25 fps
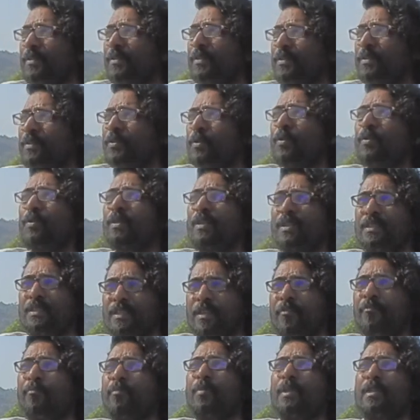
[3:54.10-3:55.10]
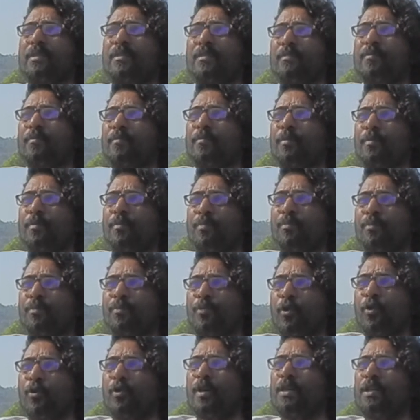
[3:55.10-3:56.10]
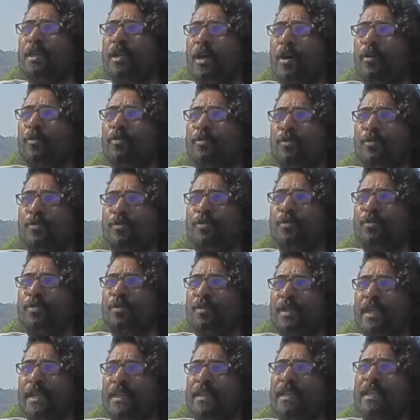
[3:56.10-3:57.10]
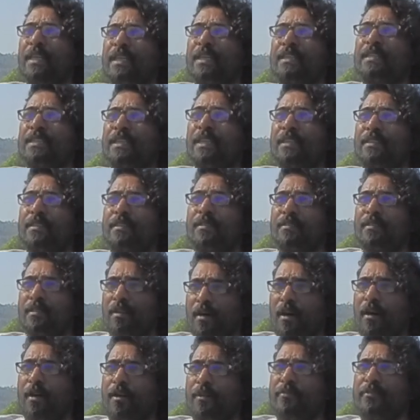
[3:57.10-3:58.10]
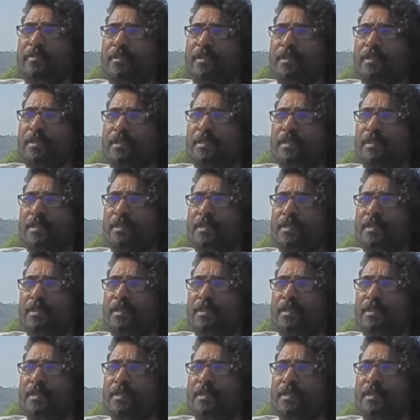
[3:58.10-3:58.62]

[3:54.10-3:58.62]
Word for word: stories have been broken down to techniques and crafts,